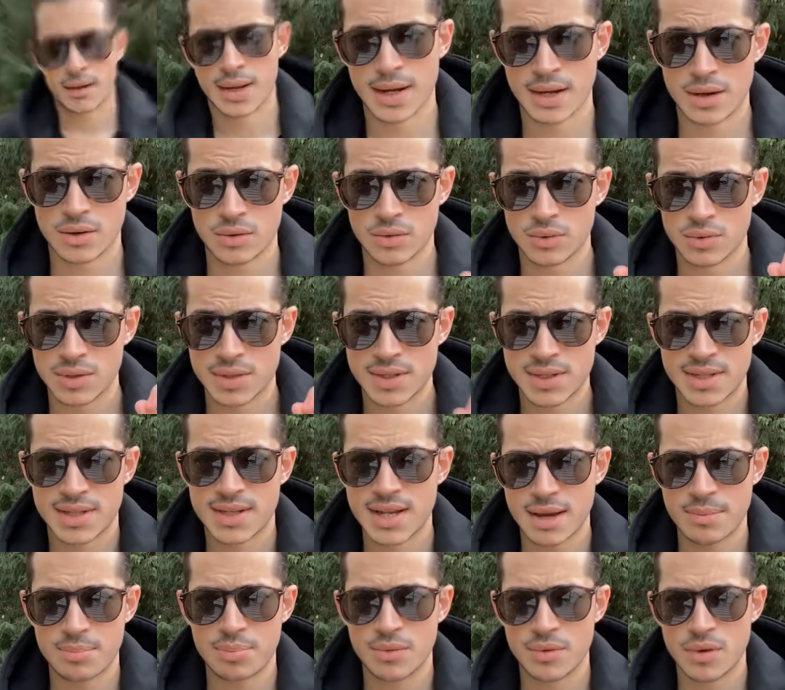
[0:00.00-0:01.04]
Now,
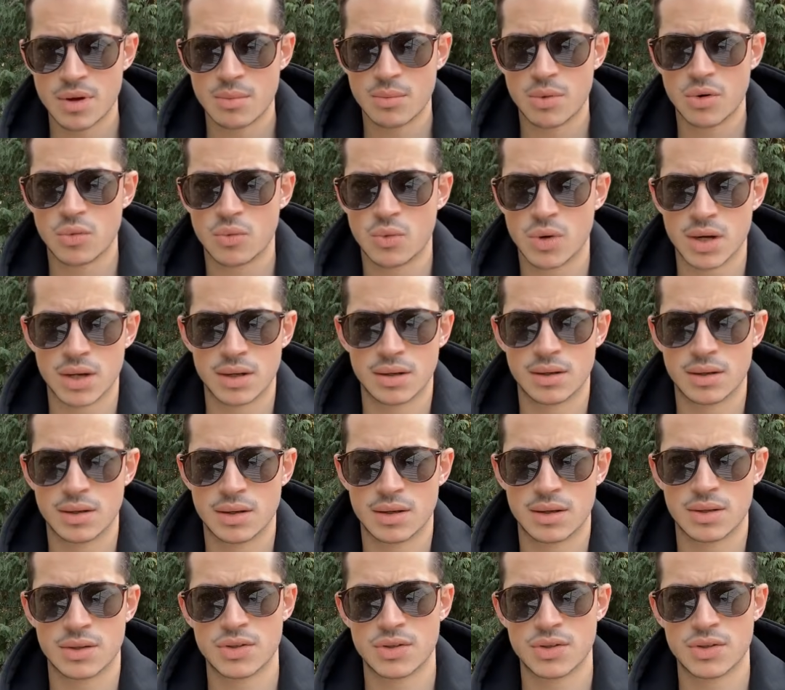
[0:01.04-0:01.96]
step number 1,